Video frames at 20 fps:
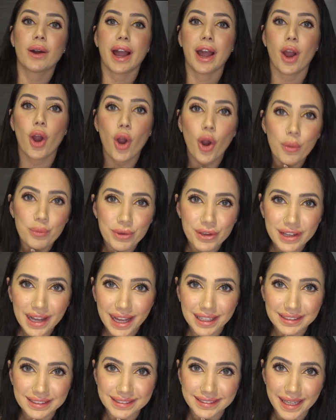I hope you
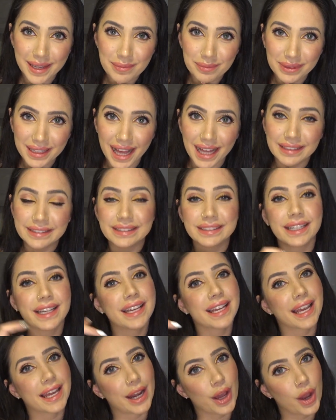guys stay blessed,
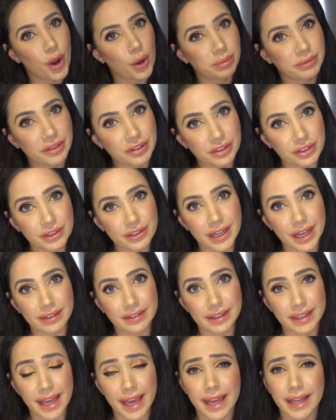and I hope to see you
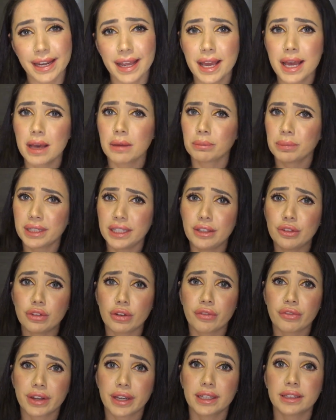guys again. Please
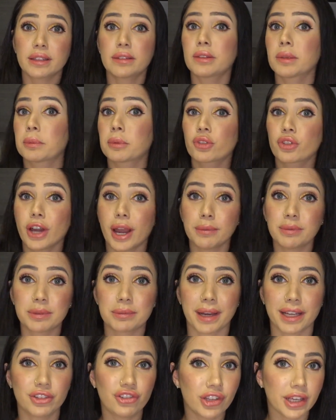don't forget to subscribe to
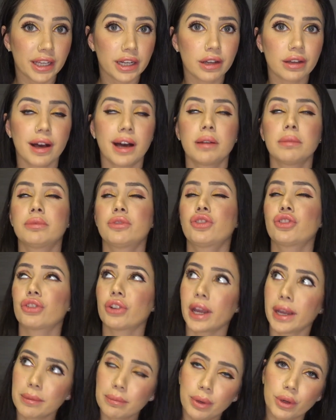my channel. I'll
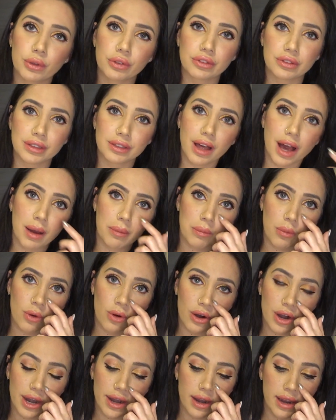try and post a lot
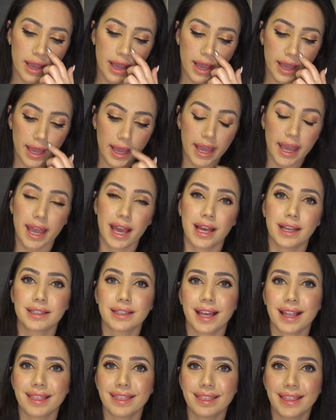more,
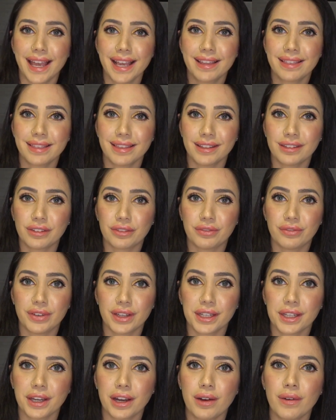and like this
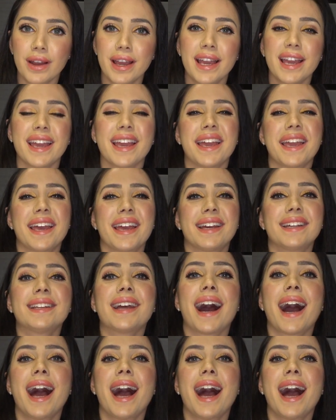video, and